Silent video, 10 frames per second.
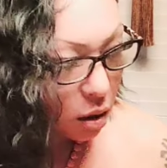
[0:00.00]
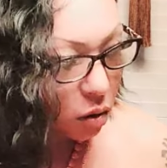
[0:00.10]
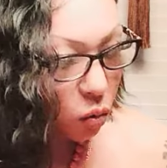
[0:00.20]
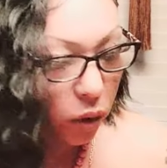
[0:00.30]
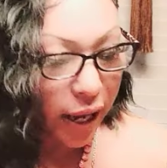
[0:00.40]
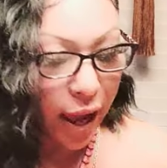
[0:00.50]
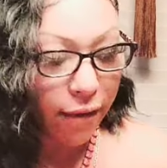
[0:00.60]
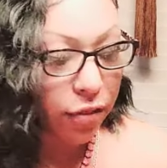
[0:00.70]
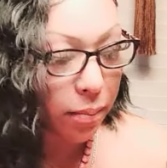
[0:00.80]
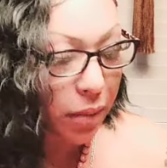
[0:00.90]
we
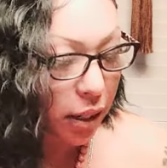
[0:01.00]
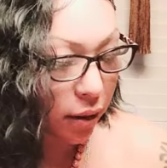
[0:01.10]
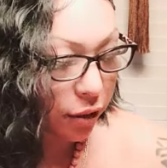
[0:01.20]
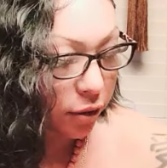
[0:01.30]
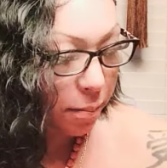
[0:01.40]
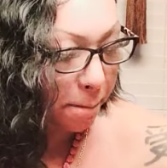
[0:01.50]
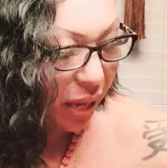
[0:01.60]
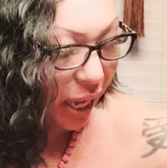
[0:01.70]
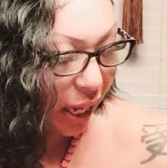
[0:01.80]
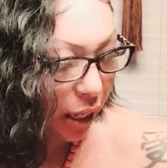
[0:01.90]
have the month
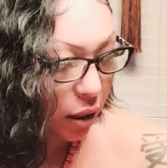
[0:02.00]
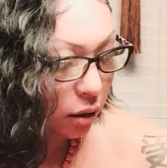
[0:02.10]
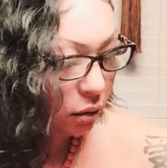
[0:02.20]
May,